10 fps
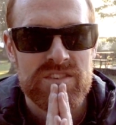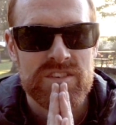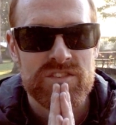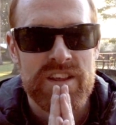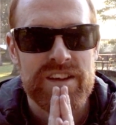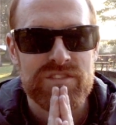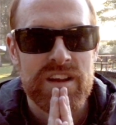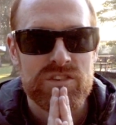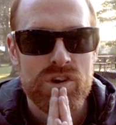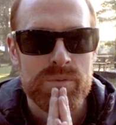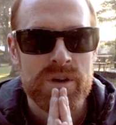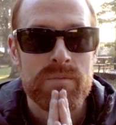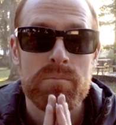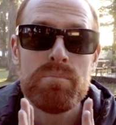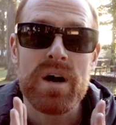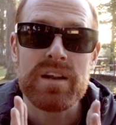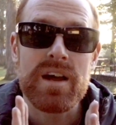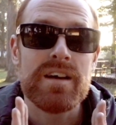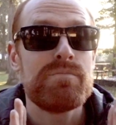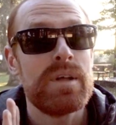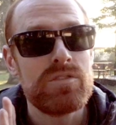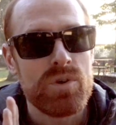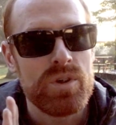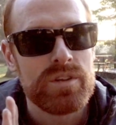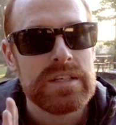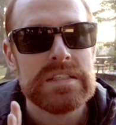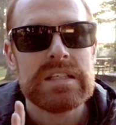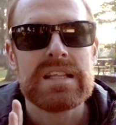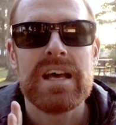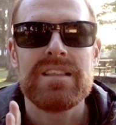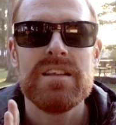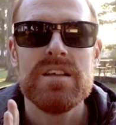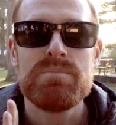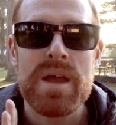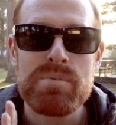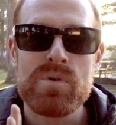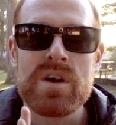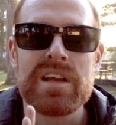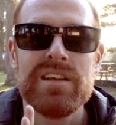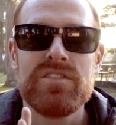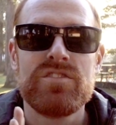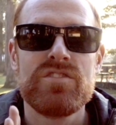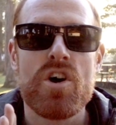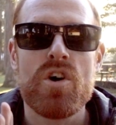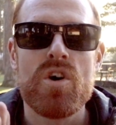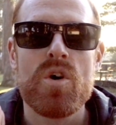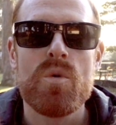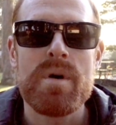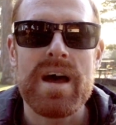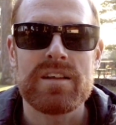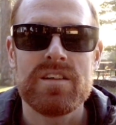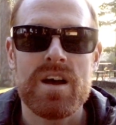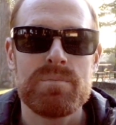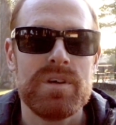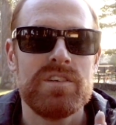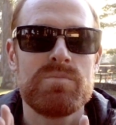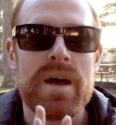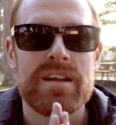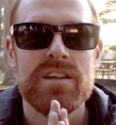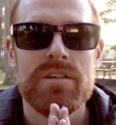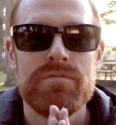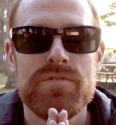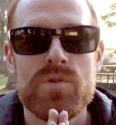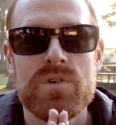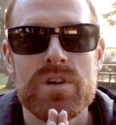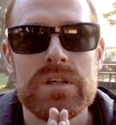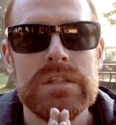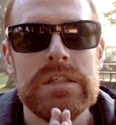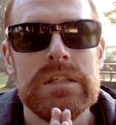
since last October, but I've been told that the paperwork is so backed up. It's backed up for,